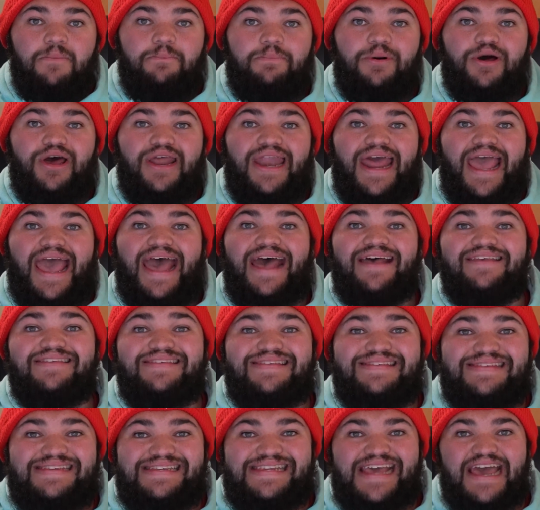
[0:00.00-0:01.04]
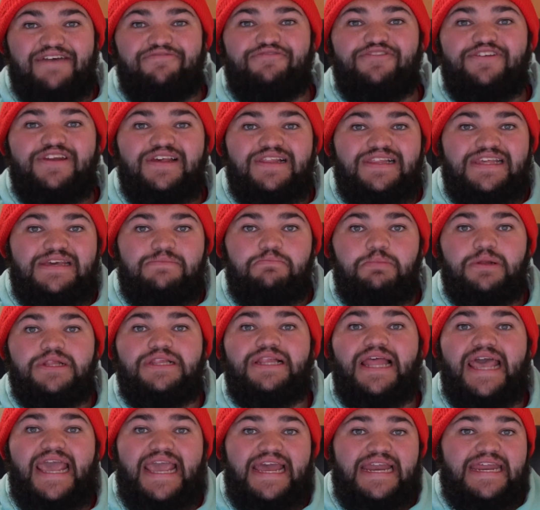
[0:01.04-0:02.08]
but has definitely
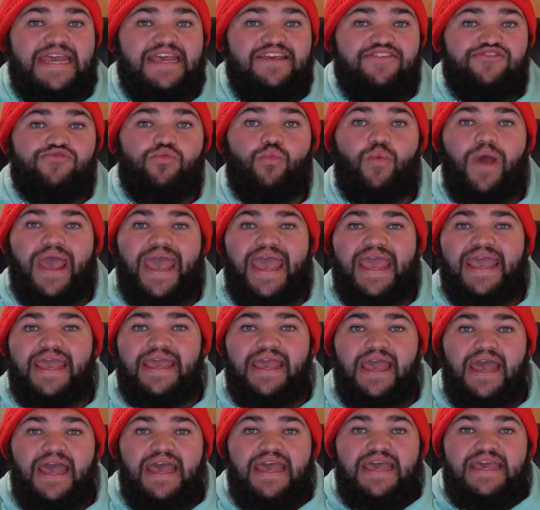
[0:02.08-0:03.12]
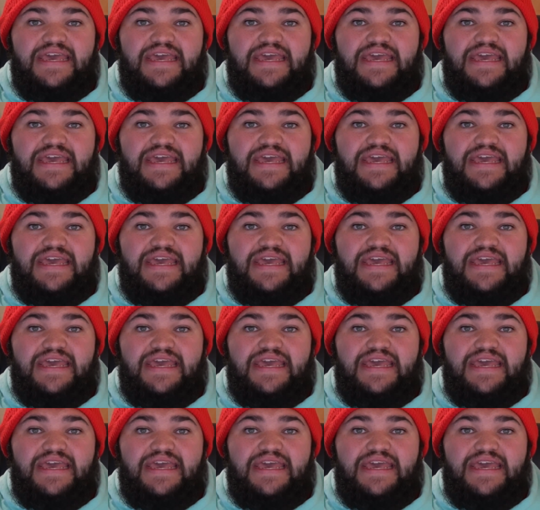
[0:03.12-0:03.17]
played his way